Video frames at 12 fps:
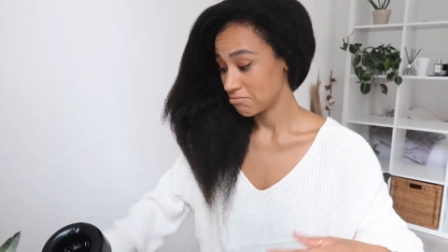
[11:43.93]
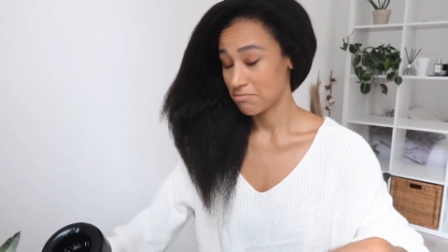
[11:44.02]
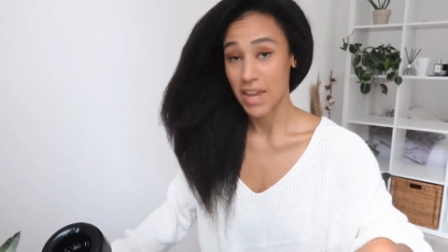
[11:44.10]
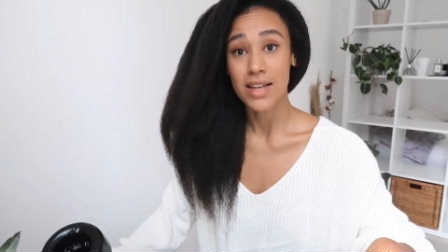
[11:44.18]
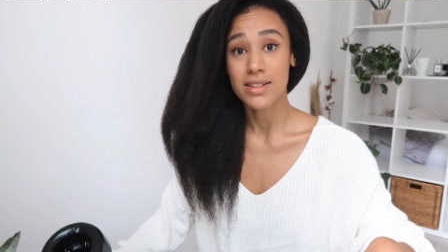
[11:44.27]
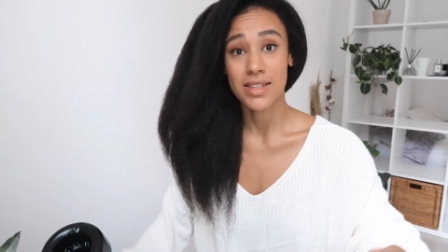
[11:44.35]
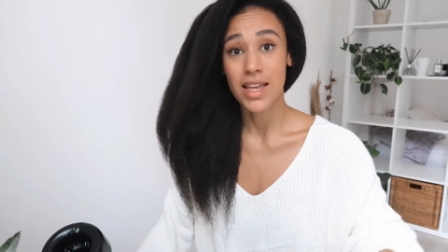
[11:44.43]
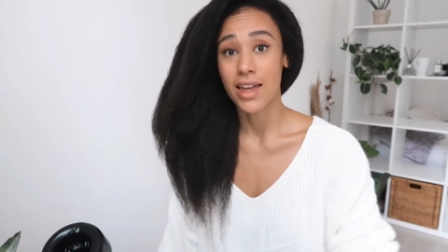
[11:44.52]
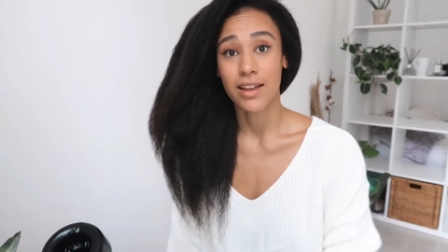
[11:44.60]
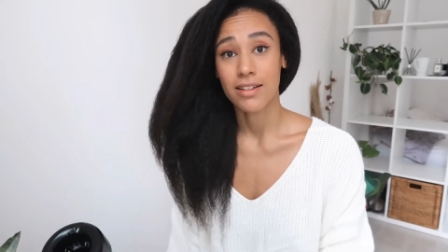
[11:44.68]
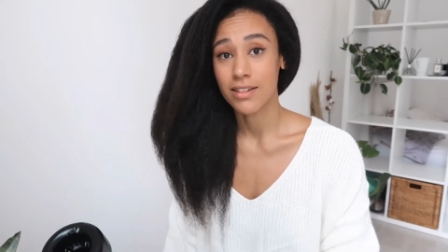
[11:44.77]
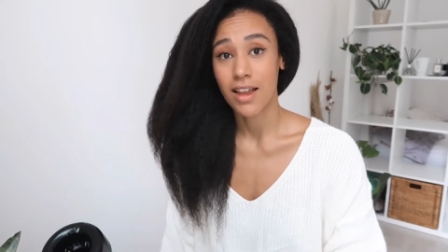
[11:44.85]
that's
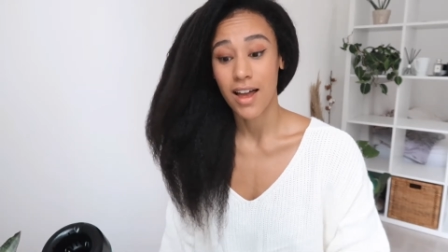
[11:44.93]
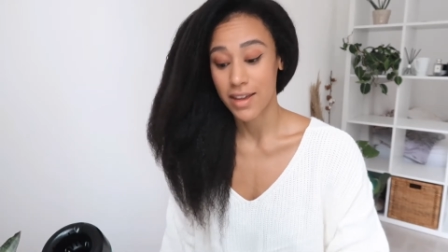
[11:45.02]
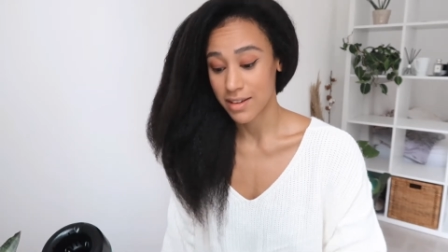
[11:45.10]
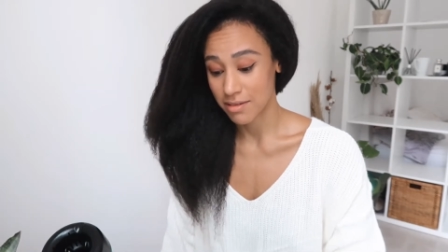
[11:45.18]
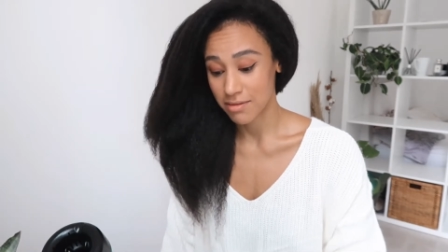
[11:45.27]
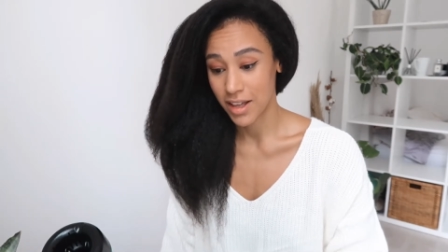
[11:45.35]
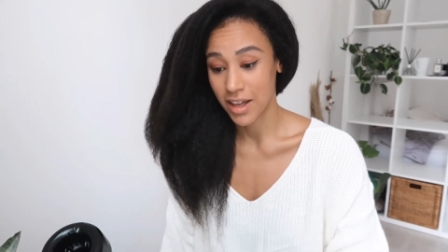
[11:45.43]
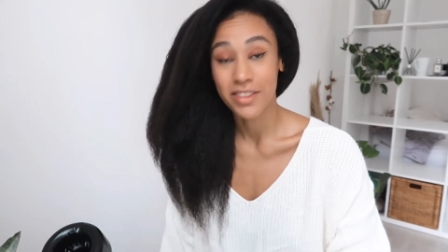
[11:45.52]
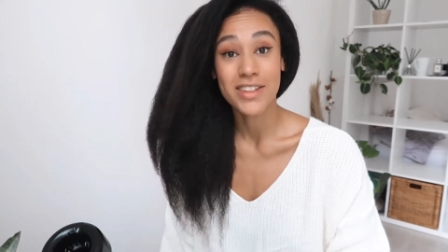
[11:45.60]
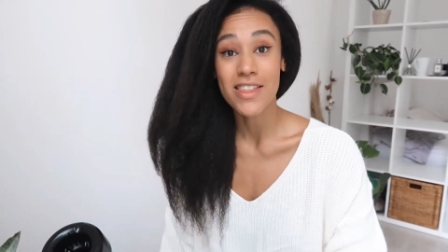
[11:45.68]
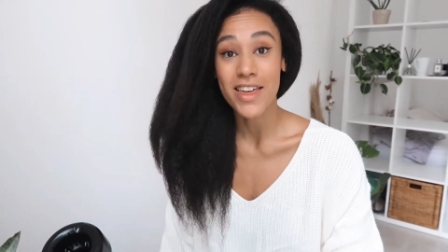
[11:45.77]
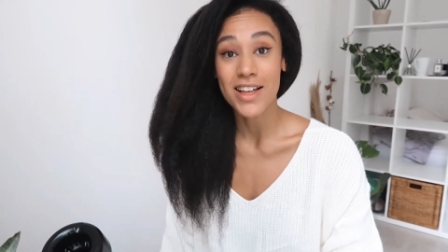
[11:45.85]
it, like,
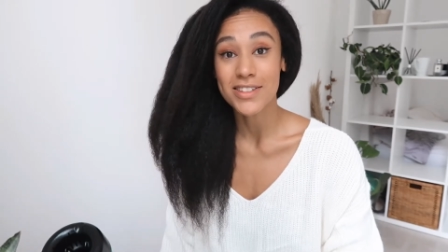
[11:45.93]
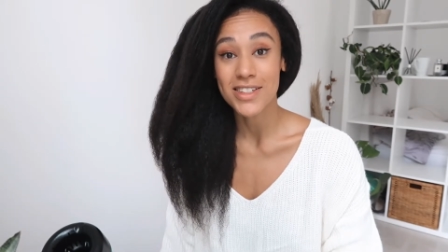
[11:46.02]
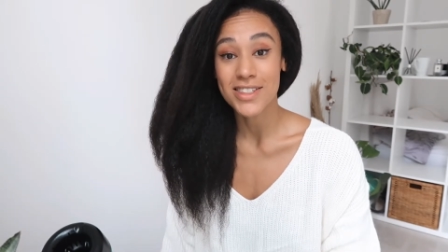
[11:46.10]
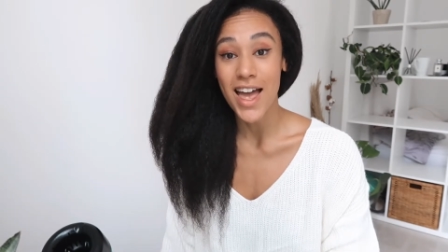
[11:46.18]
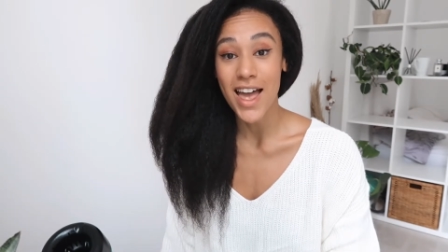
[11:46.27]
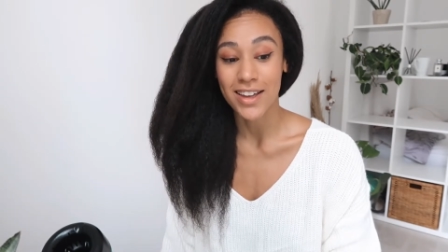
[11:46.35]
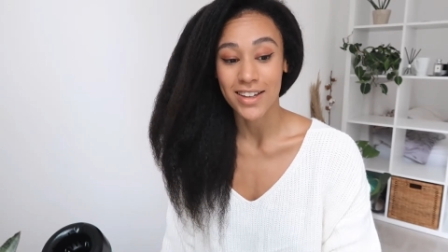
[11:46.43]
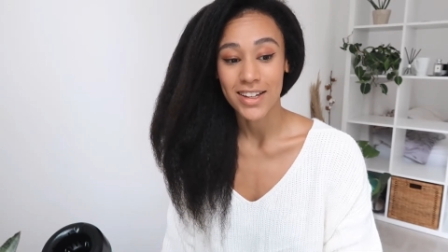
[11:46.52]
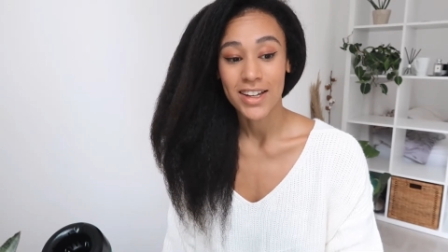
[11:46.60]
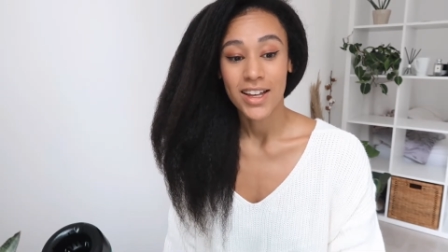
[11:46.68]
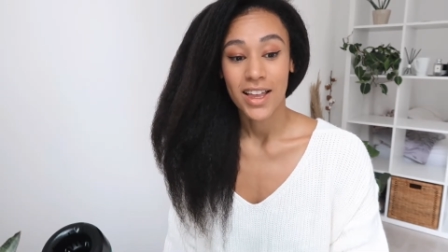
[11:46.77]
there's nothing else to say.